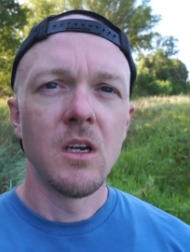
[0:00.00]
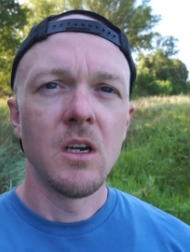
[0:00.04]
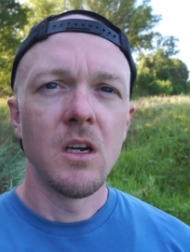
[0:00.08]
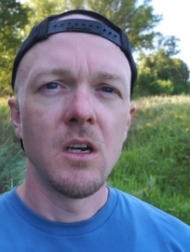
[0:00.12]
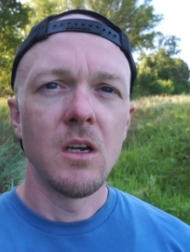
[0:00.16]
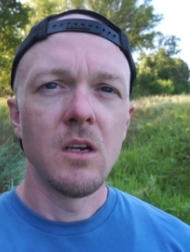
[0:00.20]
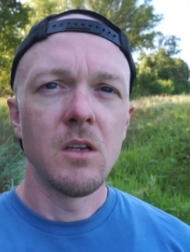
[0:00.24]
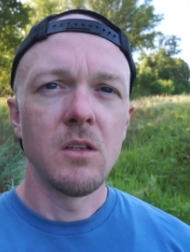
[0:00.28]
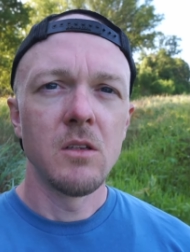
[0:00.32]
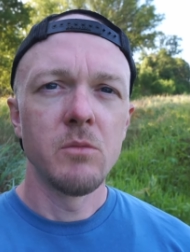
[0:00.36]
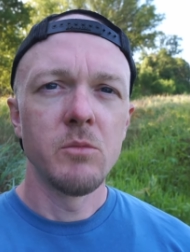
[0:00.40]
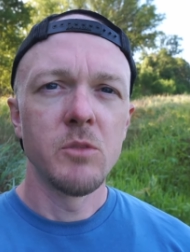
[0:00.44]

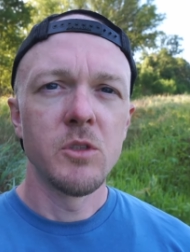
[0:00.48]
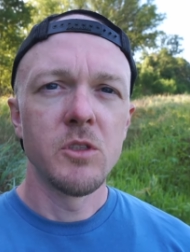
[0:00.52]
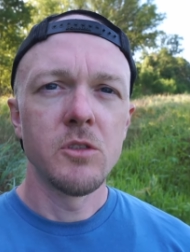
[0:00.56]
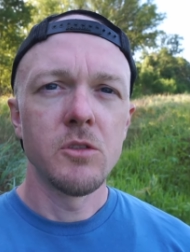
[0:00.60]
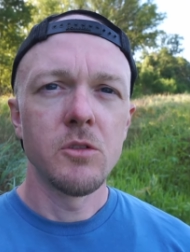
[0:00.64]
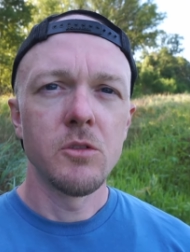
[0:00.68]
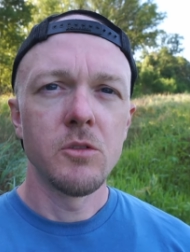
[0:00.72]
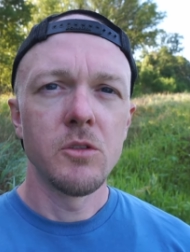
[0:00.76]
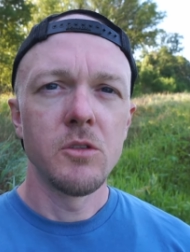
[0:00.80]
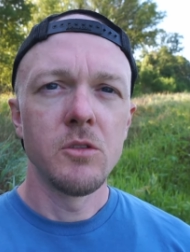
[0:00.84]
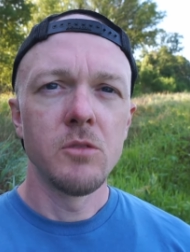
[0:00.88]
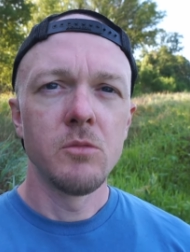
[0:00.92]
Uh, let me
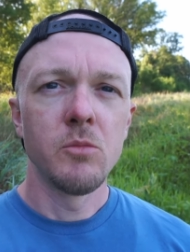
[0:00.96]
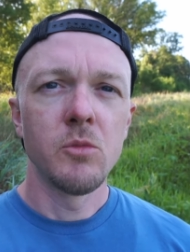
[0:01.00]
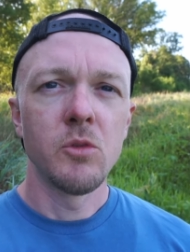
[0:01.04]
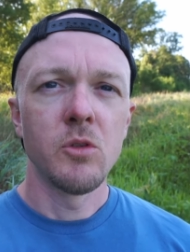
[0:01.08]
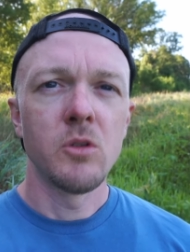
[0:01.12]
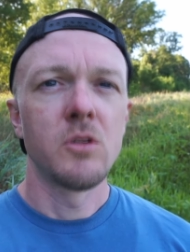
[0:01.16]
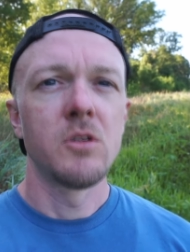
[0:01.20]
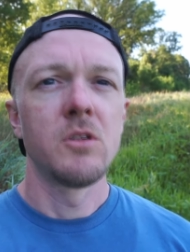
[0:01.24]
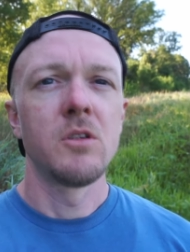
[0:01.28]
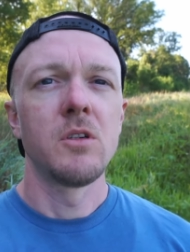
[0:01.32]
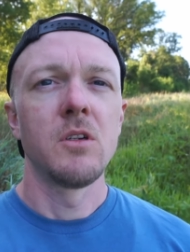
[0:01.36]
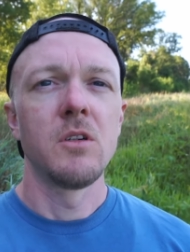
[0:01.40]
show you
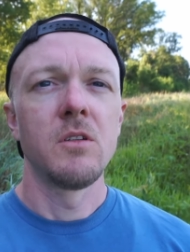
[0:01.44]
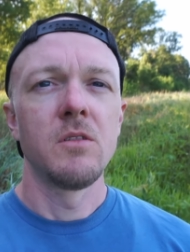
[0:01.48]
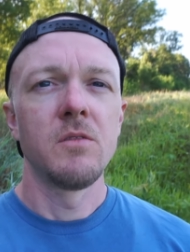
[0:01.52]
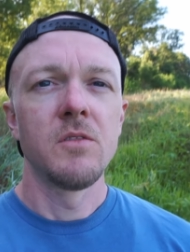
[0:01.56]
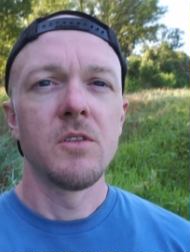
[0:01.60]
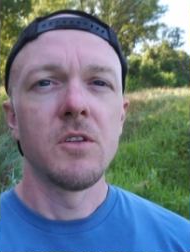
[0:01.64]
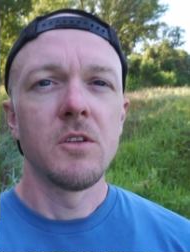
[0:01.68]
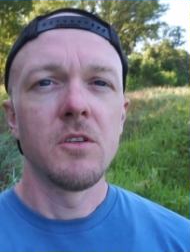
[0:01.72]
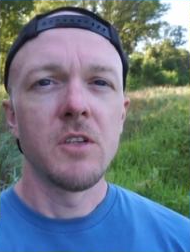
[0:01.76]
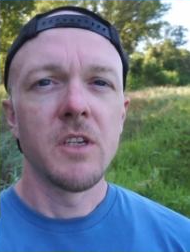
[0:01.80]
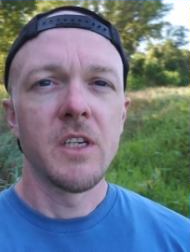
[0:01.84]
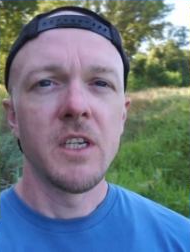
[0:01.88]
more
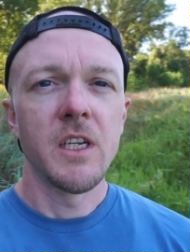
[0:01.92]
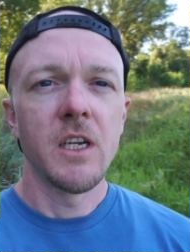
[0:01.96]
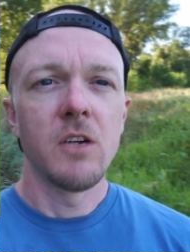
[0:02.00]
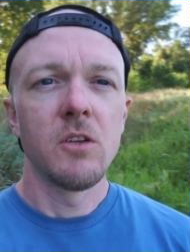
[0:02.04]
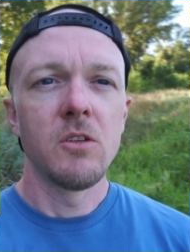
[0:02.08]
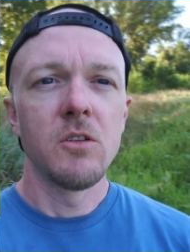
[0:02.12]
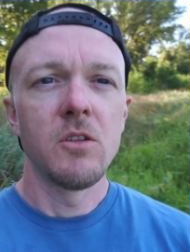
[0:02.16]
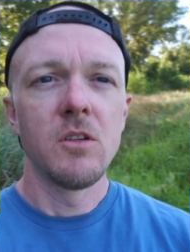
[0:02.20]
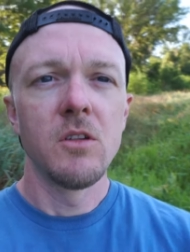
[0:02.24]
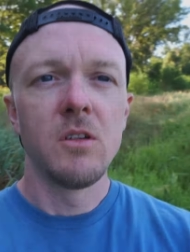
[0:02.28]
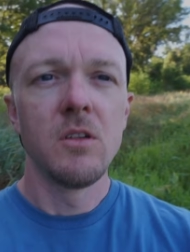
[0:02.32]
of the layout.